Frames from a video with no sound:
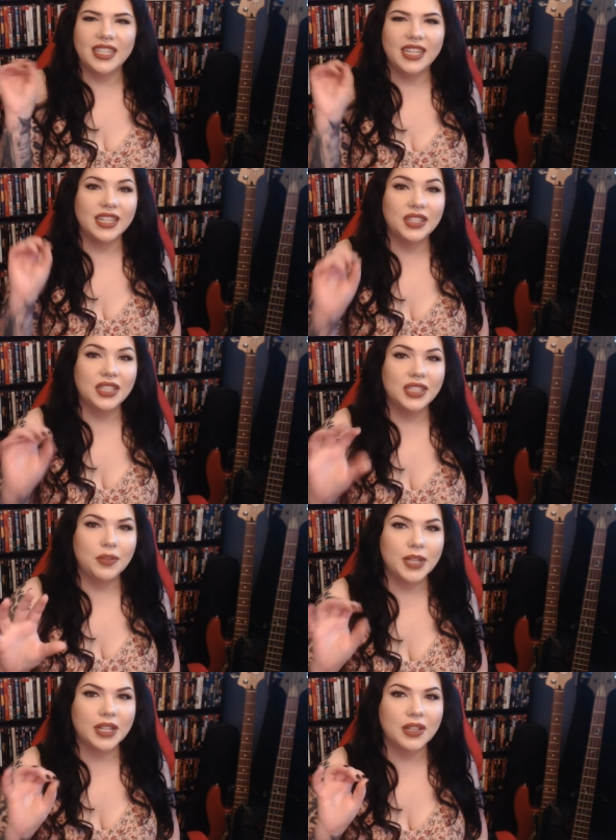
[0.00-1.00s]
get a little
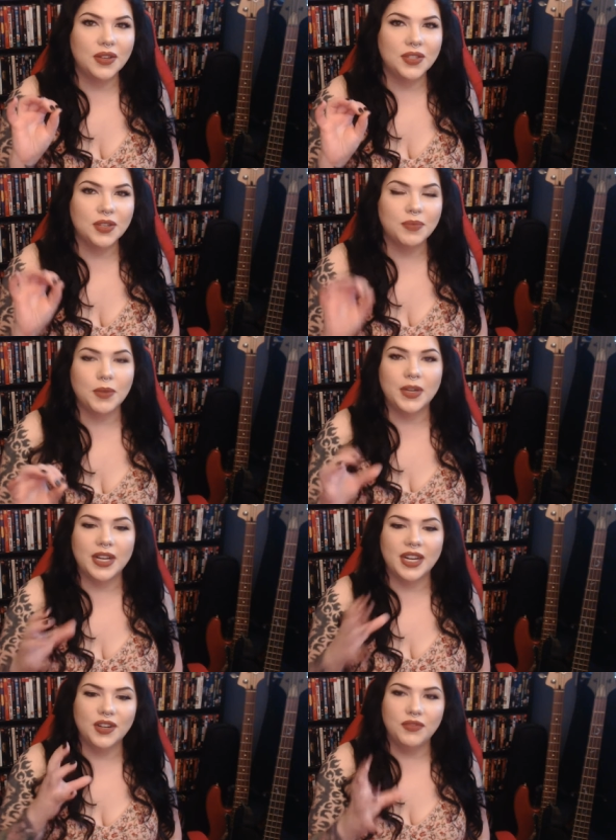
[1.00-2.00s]
bit closer, but when
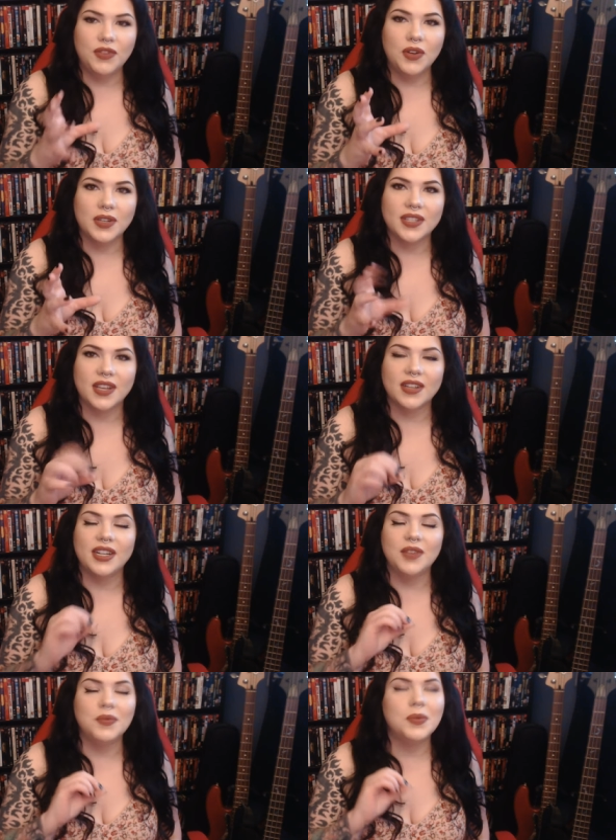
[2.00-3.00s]
I could focus on
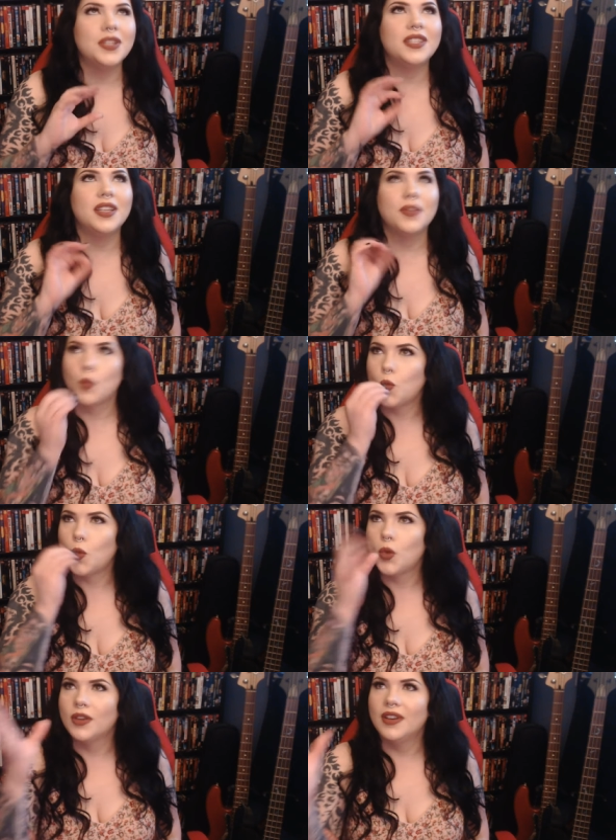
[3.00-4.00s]
it, it was
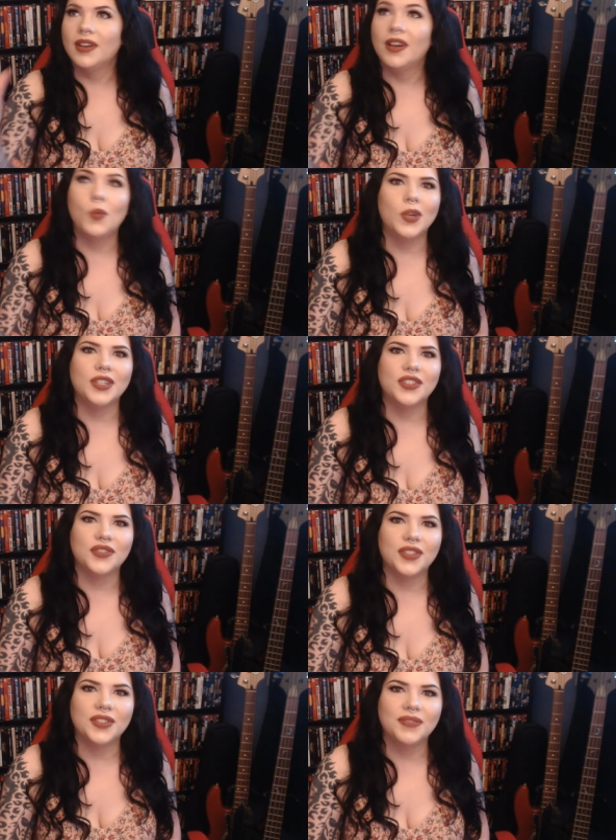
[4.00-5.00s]

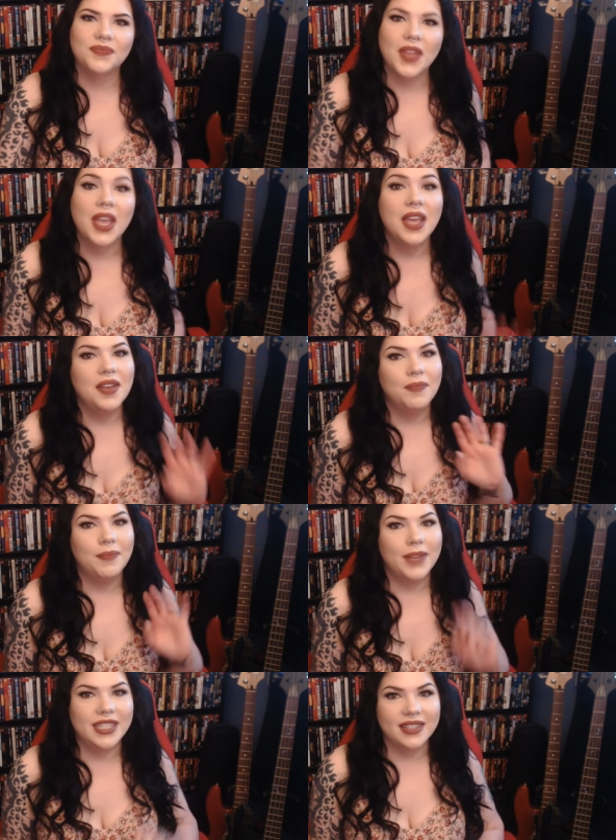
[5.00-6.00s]
wonderful.
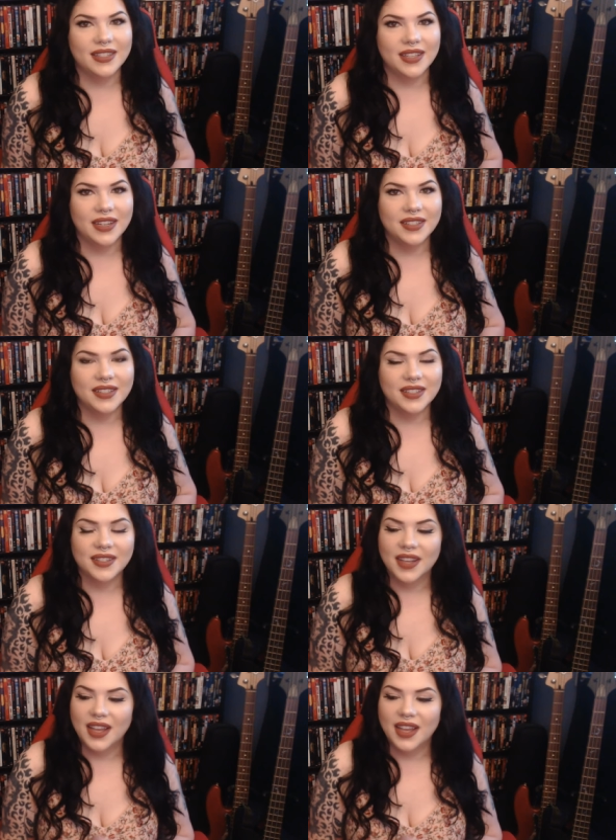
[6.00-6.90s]
My dislikes.